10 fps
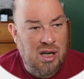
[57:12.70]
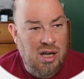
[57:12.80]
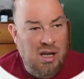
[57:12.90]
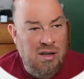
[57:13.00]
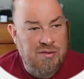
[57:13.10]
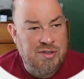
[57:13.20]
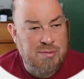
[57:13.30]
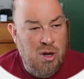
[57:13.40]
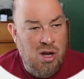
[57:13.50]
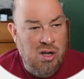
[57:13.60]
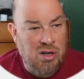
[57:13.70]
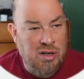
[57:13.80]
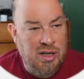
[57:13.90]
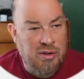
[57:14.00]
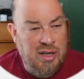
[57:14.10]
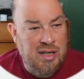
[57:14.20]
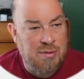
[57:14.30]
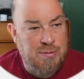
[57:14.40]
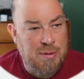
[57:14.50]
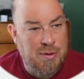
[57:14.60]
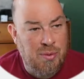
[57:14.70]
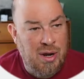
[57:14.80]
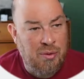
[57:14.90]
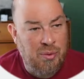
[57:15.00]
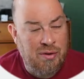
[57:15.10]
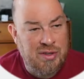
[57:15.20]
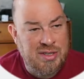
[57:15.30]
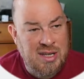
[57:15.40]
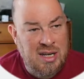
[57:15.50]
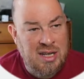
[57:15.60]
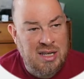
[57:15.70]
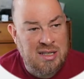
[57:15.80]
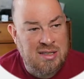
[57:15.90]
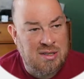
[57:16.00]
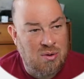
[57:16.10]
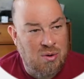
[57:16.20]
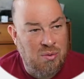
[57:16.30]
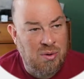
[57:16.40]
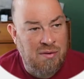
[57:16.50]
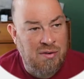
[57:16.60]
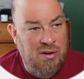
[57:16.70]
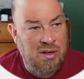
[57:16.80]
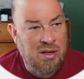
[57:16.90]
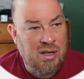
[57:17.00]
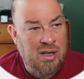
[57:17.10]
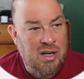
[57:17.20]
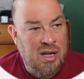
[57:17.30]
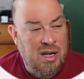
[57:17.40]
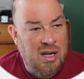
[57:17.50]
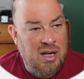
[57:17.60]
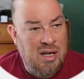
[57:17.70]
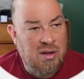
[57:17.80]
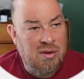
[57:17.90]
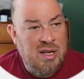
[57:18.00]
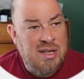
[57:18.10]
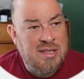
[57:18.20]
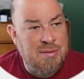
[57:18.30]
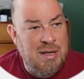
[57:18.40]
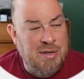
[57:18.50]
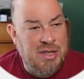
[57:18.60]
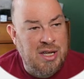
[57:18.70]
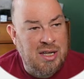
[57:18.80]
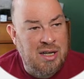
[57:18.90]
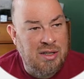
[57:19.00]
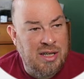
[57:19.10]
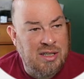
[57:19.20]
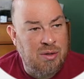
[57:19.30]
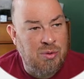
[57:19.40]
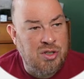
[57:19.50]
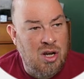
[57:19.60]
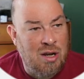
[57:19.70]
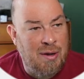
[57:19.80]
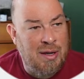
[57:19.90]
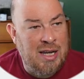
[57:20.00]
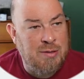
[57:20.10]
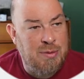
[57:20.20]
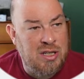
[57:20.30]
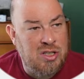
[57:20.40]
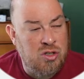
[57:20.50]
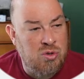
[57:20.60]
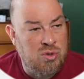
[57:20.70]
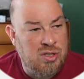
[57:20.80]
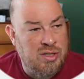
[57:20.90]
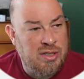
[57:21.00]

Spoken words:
of smaller, kingdoms, maybe around whatever the cities or wherever. Sometimes I think, they will talk about guys being dukes.